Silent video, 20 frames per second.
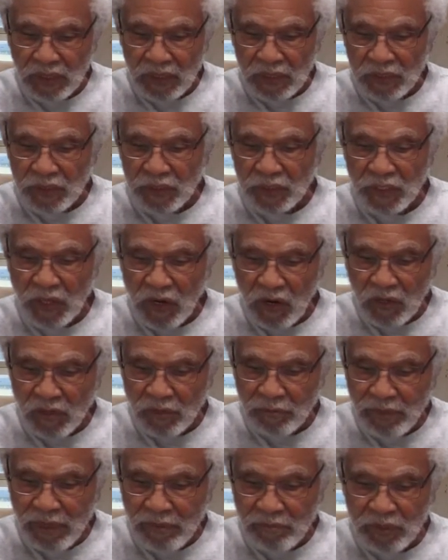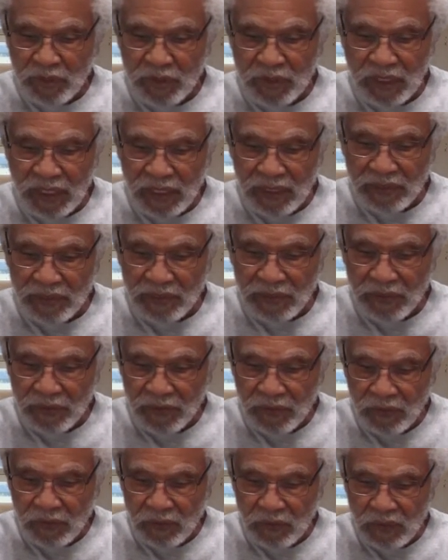Charter members shall
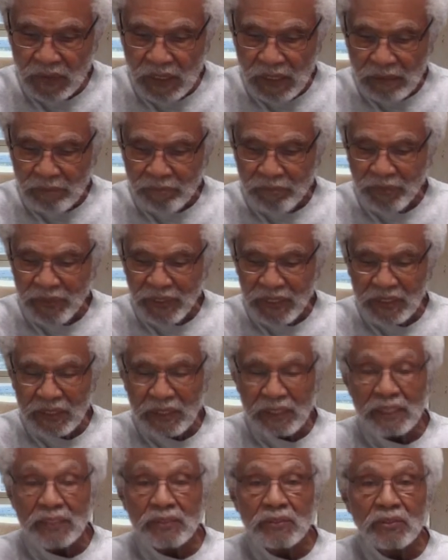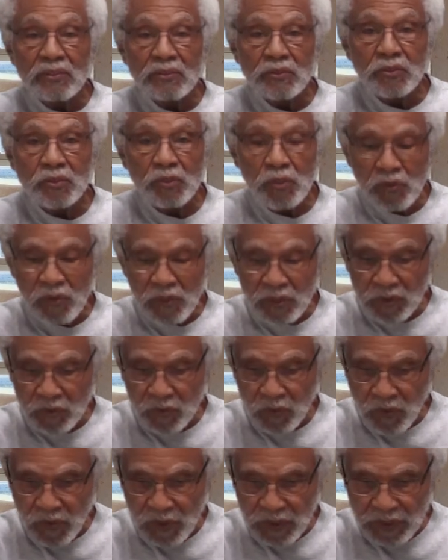include President George
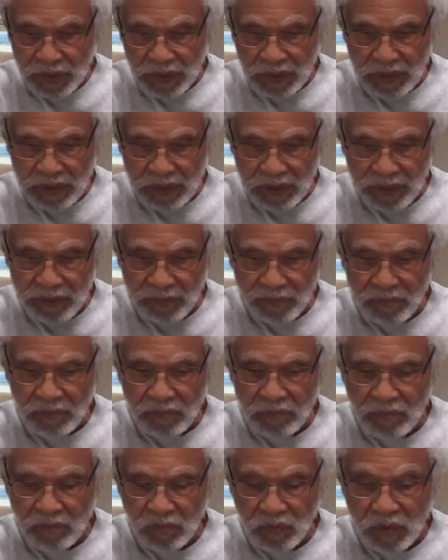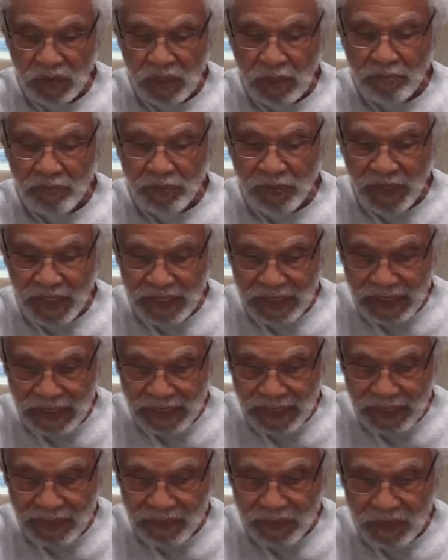Washington,
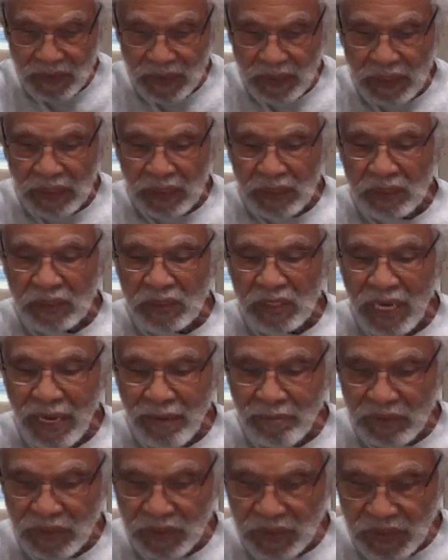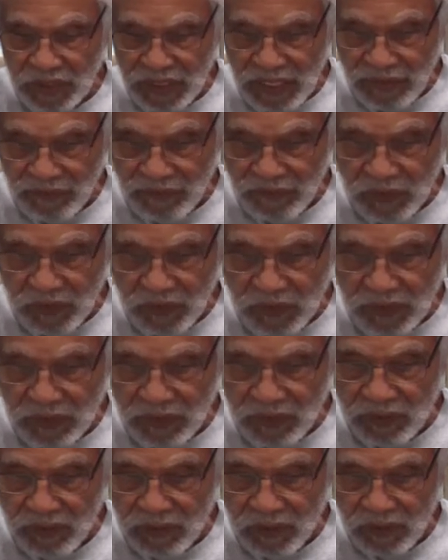President Thomas
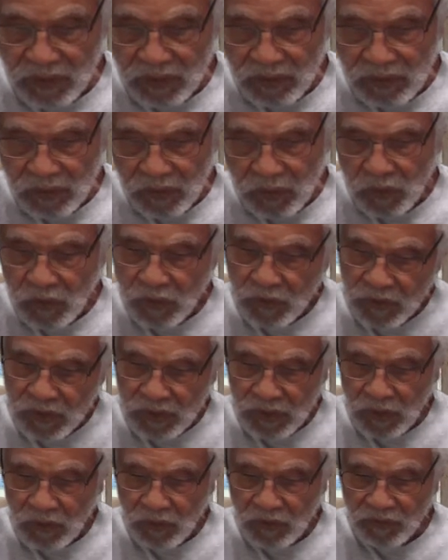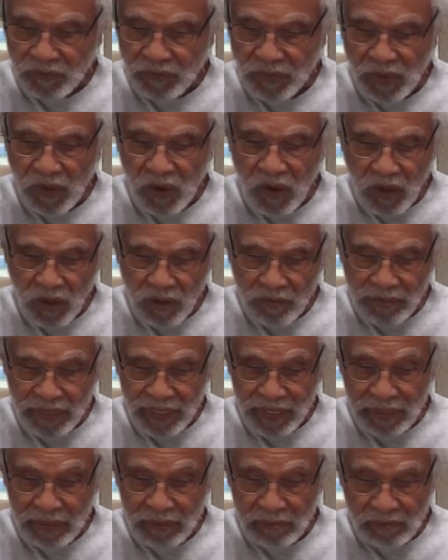Jefferson, who's known for all
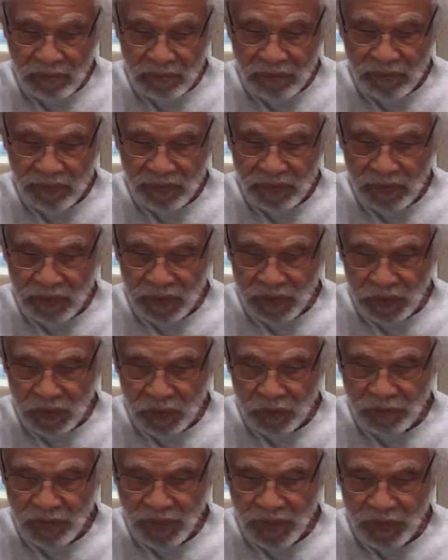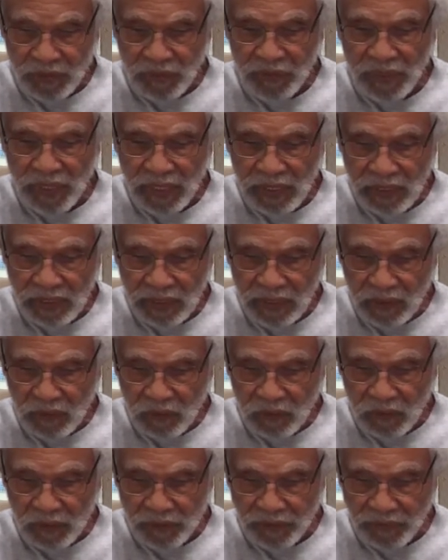men, are created equal,